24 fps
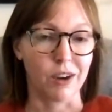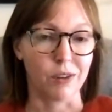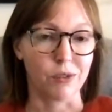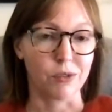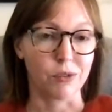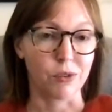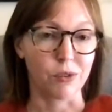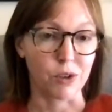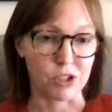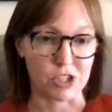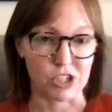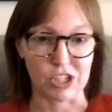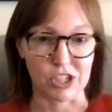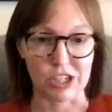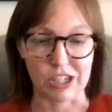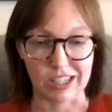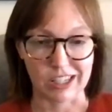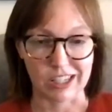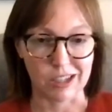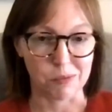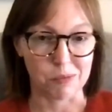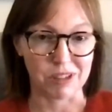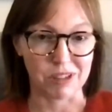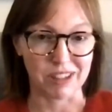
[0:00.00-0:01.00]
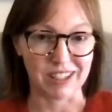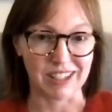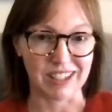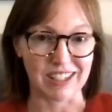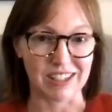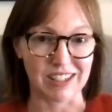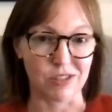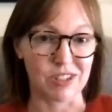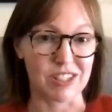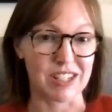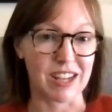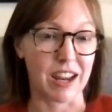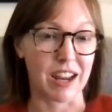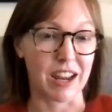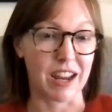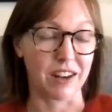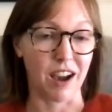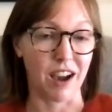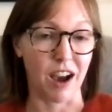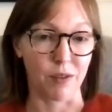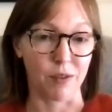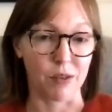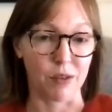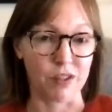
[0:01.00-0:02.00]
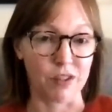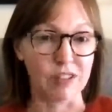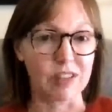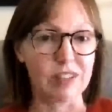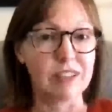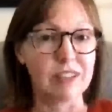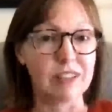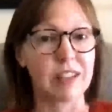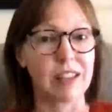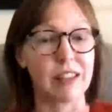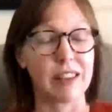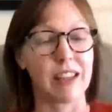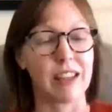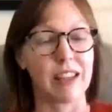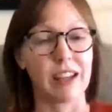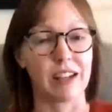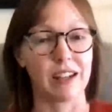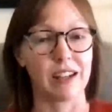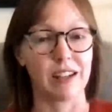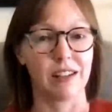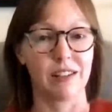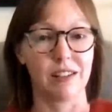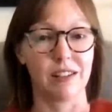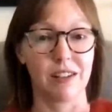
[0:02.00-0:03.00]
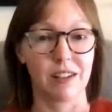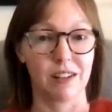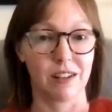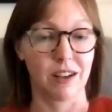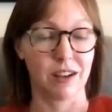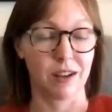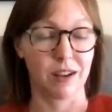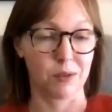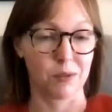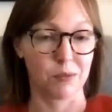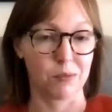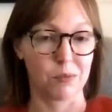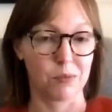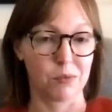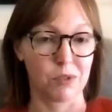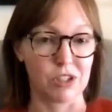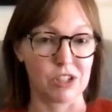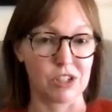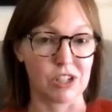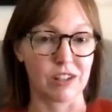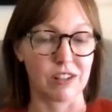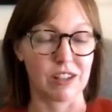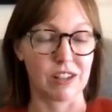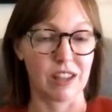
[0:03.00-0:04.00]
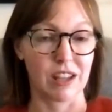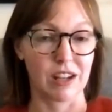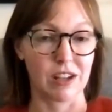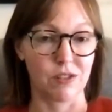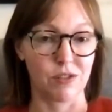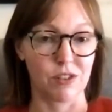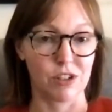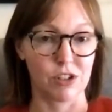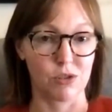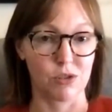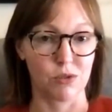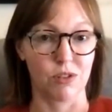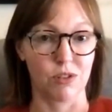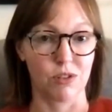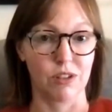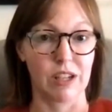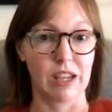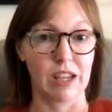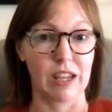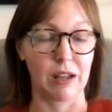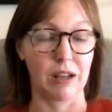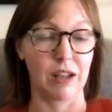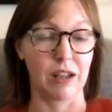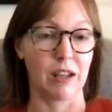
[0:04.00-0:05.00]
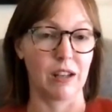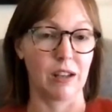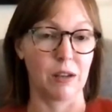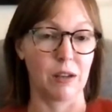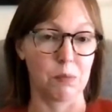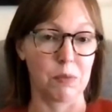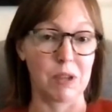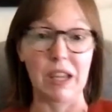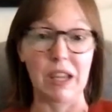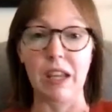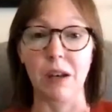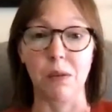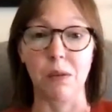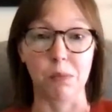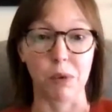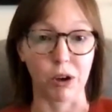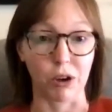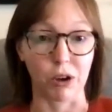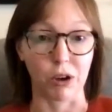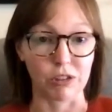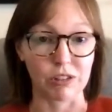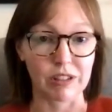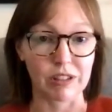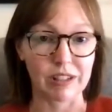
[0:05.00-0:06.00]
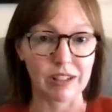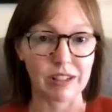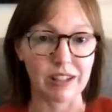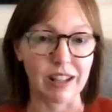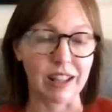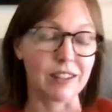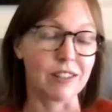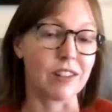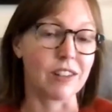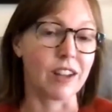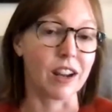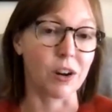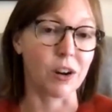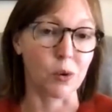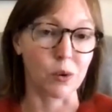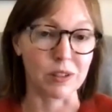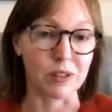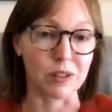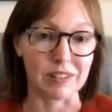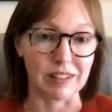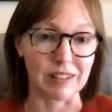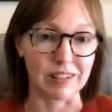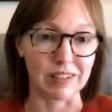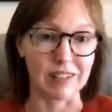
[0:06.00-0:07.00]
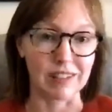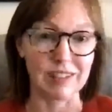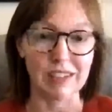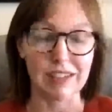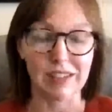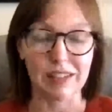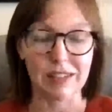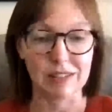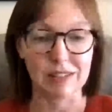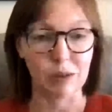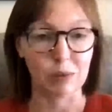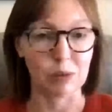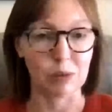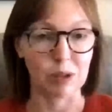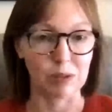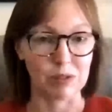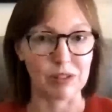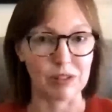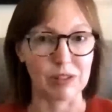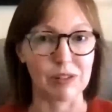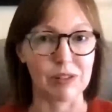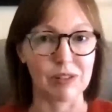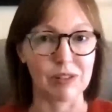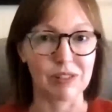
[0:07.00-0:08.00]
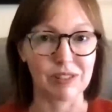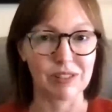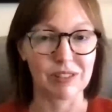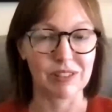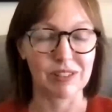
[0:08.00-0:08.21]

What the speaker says: fortunate ability to attend conferences, and they can reach out to the individual and meet in person. That's not always easy because sometimes these